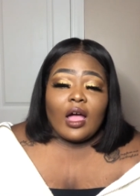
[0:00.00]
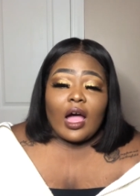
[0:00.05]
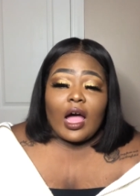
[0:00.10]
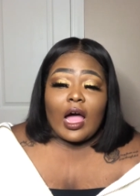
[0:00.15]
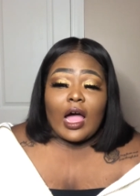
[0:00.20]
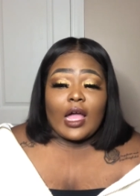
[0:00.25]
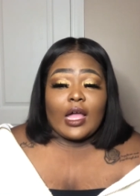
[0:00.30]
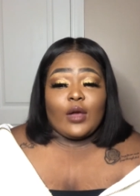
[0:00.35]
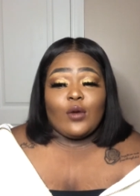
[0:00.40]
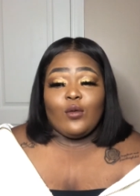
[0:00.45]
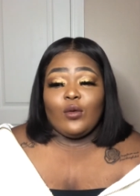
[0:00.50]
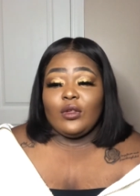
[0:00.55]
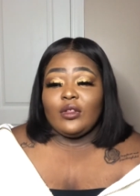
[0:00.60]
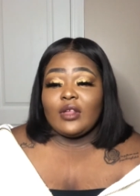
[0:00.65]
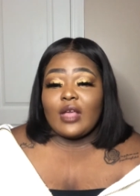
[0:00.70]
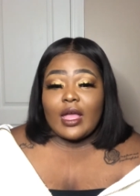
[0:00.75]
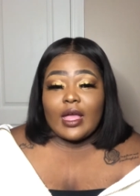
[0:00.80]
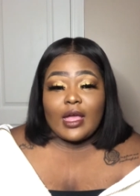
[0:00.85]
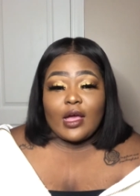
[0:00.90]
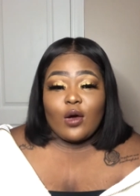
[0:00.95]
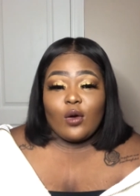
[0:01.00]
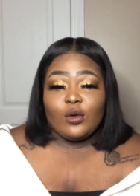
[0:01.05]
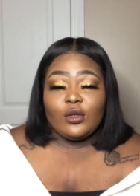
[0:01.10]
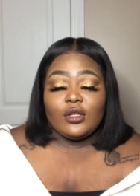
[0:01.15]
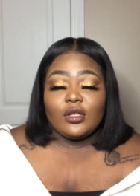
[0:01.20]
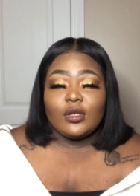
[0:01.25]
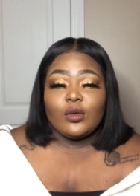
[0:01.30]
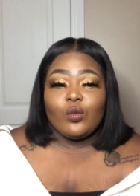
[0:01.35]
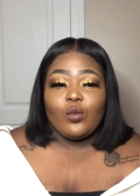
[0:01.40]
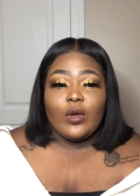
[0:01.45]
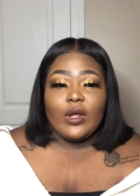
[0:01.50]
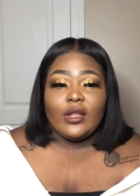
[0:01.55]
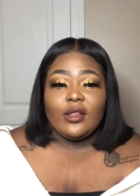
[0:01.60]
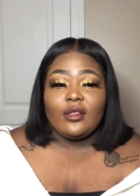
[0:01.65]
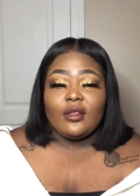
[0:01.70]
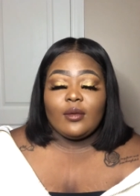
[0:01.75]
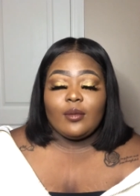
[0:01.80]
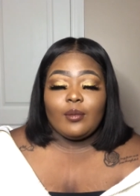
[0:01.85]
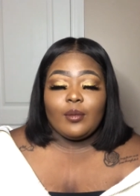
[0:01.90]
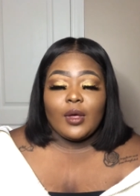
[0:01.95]
I was out with
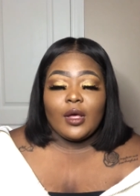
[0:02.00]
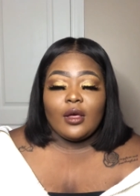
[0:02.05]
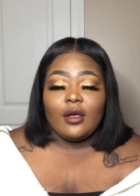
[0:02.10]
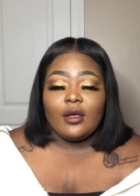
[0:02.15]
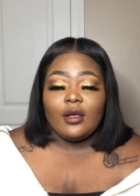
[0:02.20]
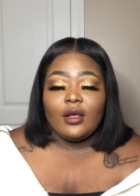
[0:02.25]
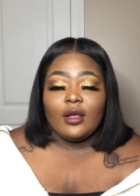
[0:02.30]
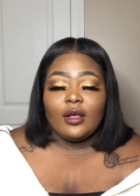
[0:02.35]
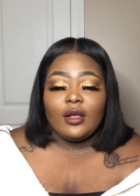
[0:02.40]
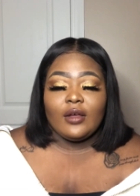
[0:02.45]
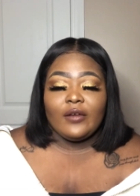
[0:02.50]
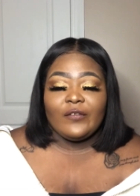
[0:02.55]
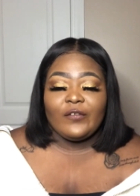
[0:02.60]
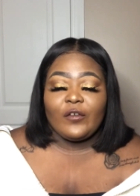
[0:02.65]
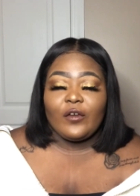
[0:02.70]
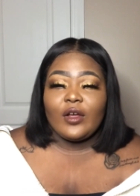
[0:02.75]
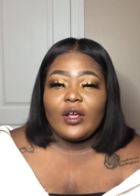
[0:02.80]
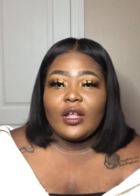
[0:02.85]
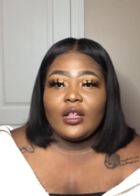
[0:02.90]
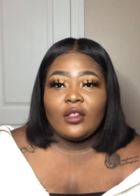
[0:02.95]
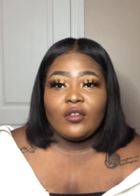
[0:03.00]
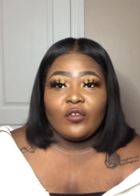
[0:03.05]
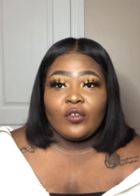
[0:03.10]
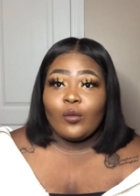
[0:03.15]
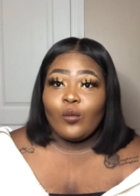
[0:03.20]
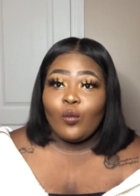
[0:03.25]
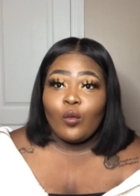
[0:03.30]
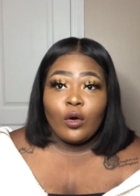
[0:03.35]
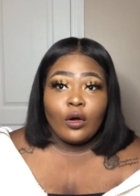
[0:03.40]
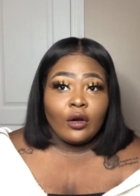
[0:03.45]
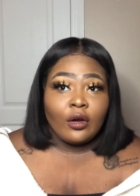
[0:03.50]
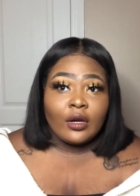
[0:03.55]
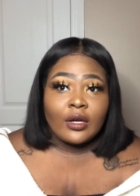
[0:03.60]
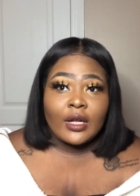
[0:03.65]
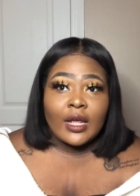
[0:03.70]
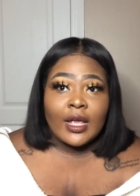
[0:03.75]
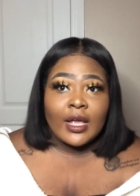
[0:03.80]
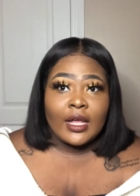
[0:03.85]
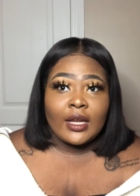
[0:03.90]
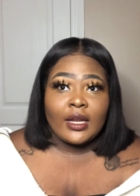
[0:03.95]
some friends from work,
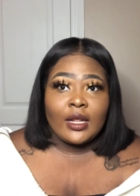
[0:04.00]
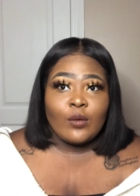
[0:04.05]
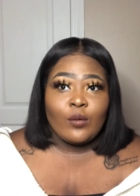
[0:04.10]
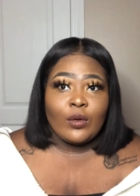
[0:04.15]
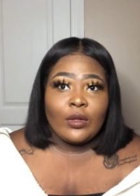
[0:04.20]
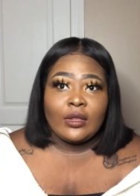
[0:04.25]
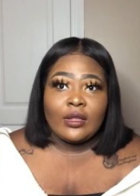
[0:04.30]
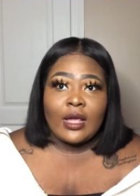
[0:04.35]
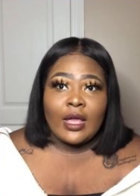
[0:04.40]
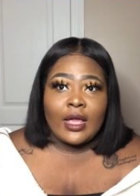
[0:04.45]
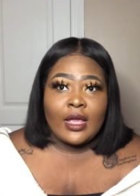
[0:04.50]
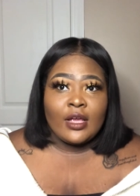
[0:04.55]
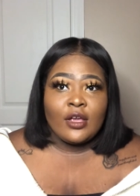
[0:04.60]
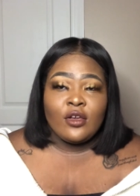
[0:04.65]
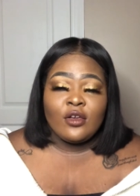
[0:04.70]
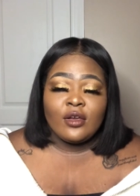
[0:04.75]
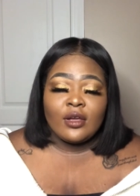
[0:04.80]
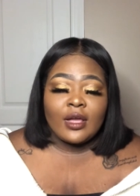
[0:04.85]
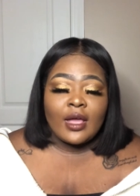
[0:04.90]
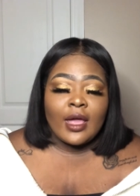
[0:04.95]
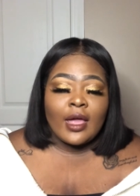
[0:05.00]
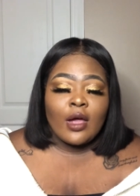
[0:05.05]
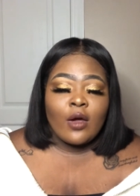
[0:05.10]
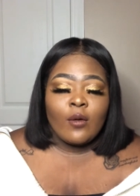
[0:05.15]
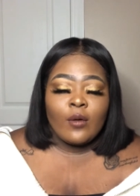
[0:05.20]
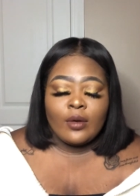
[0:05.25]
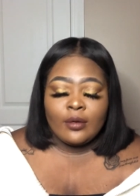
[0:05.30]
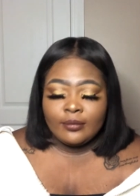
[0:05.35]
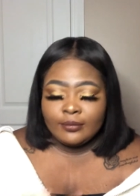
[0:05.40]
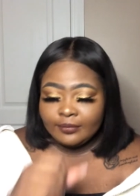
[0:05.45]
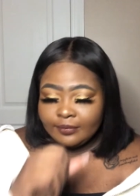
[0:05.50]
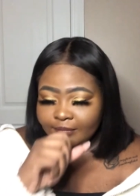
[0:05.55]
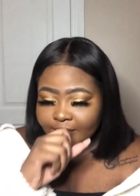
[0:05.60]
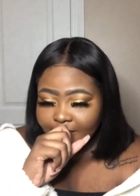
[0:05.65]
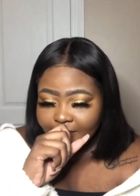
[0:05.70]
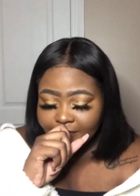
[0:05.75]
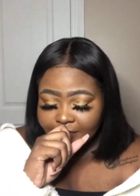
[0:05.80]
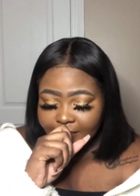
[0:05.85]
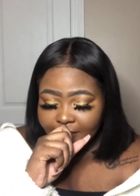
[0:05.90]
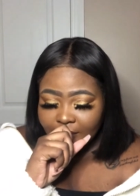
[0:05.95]
and it was a cookout,
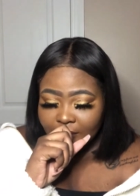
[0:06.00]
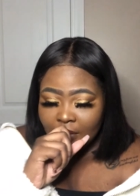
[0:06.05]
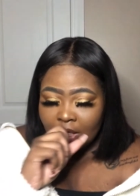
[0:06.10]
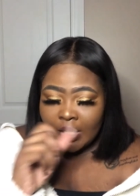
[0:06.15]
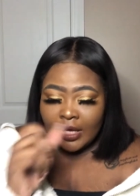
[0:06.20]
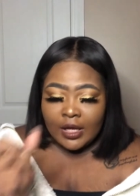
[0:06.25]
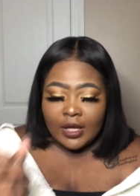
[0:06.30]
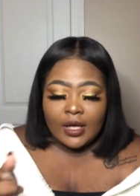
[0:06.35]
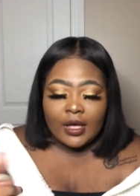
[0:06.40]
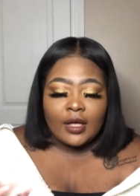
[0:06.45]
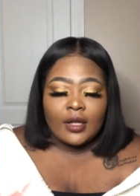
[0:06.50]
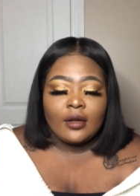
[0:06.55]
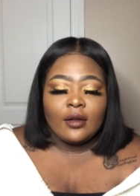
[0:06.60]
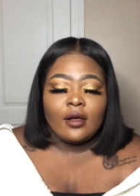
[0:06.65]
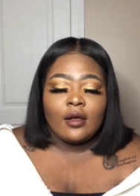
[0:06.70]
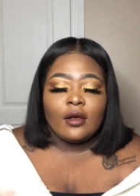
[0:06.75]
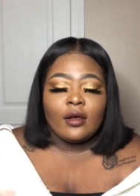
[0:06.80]
and